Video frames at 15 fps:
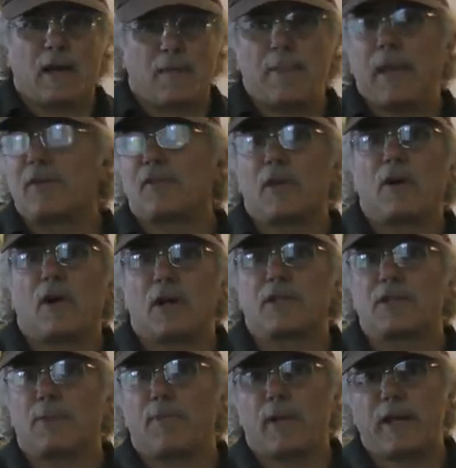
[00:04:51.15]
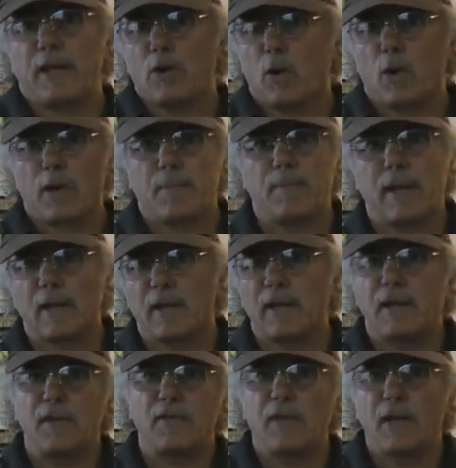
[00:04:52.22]
makes it hard to play chord
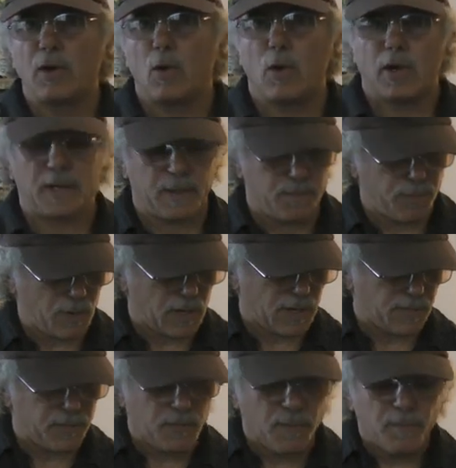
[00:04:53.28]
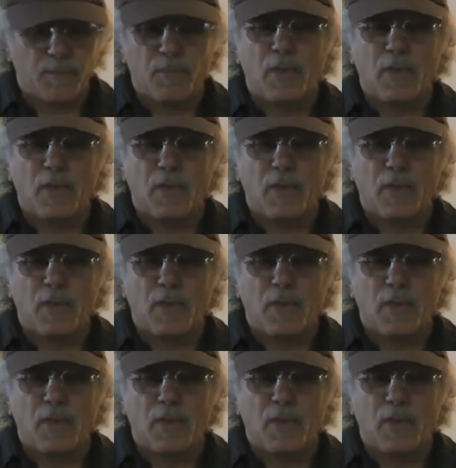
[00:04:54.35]
melodies and chord improvs.